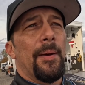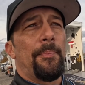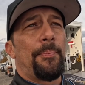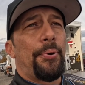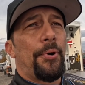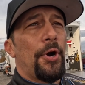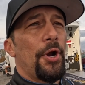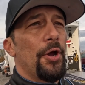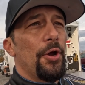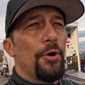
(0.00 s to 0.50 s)

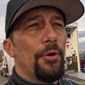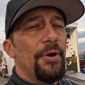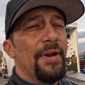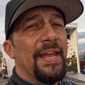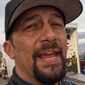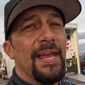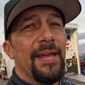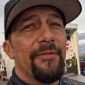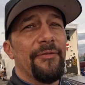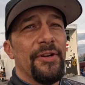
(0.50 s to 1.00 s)
Pro
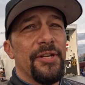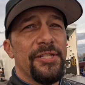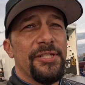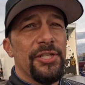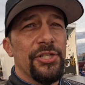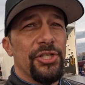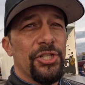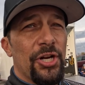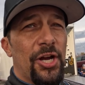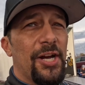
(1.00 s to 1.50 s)
gave us
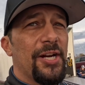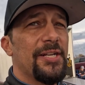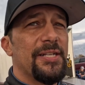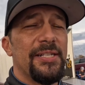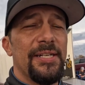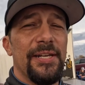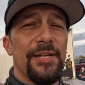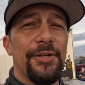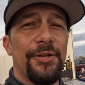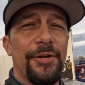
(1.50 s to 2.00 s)
the shock
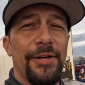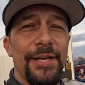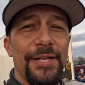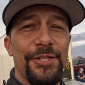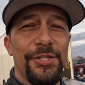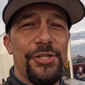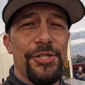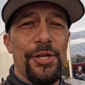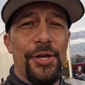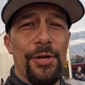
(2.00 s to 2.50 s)
deal.
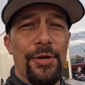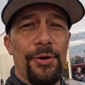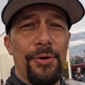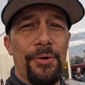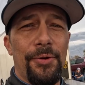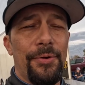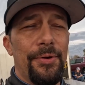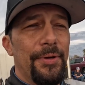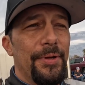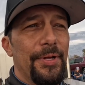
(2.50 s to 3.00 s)
And
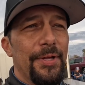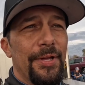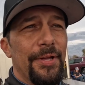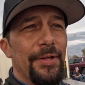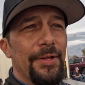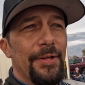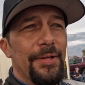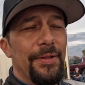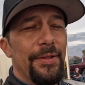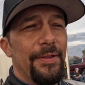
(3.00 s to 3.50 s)
so
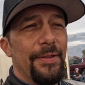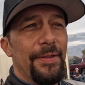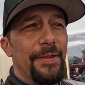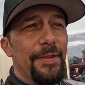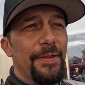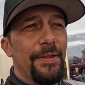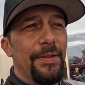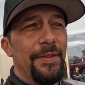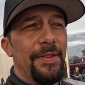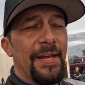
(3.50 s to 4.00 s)

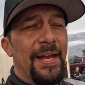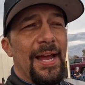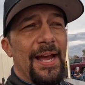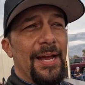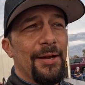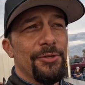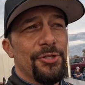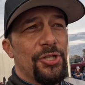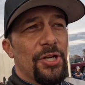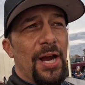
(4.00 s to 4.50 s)
the guy I
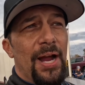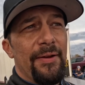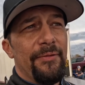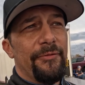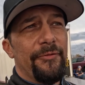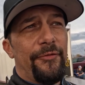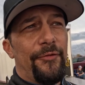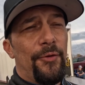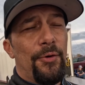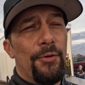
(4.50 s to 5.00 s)
was
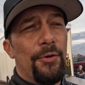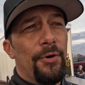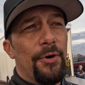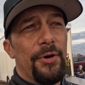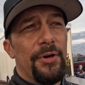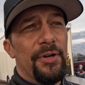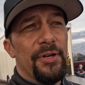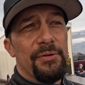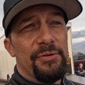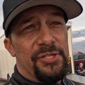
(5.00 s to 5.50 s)
driving
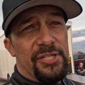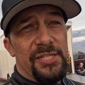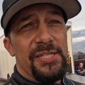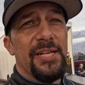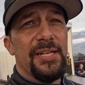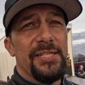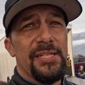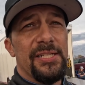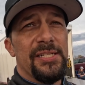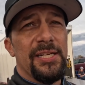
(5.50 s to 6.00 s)
for, it was a
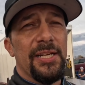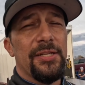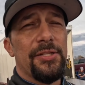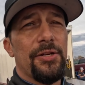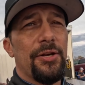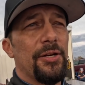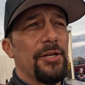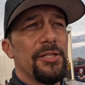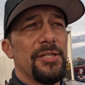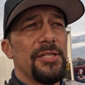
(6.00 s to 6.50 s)
66
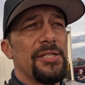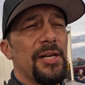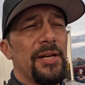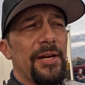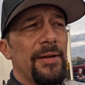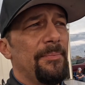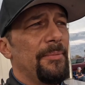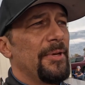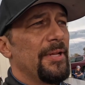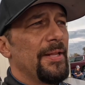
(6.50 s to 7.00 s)
car at the
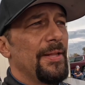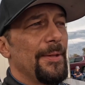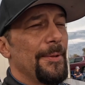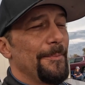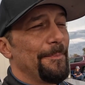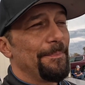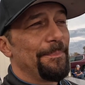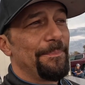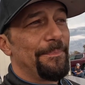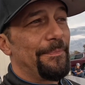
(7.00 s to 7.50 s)
time,
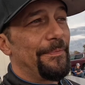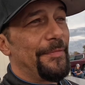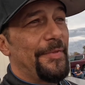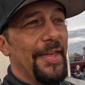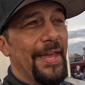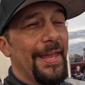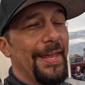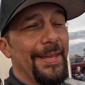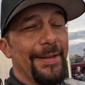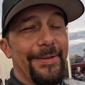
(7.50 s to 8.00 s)

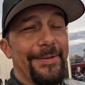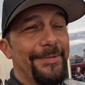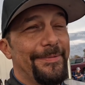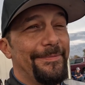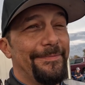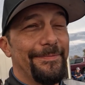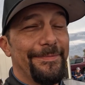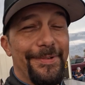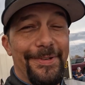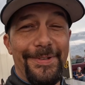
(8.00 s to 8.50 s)
they
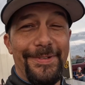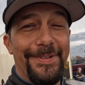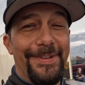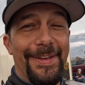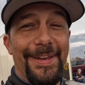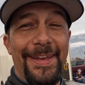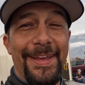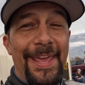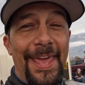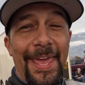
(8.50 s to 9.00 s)

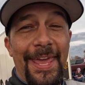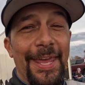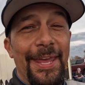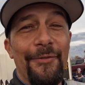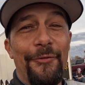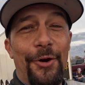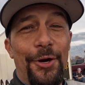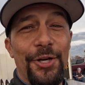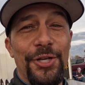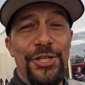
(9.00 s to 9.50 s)

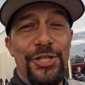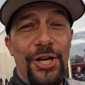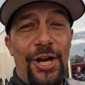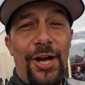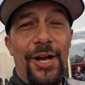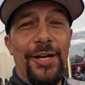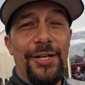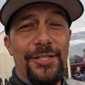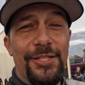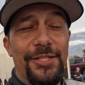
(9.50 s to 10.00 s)
gave our
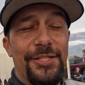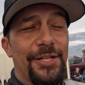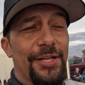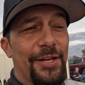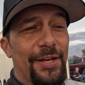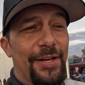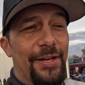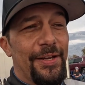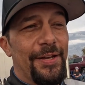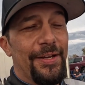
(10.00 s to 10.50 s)
shocks
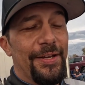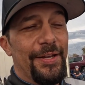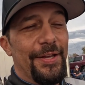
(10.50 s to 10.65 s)
to